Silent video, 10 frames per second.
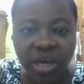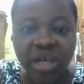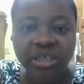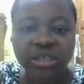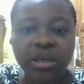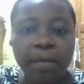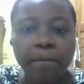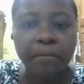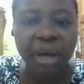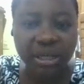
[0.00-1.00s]
it is a
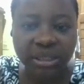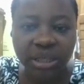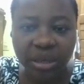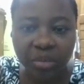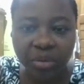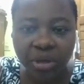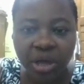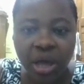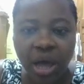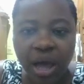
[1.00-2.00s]
max heap.
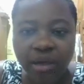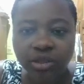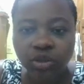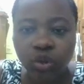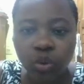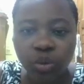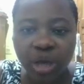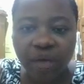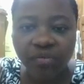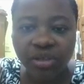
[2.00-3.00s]
And so we
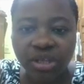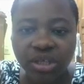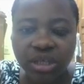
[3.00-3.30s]
have this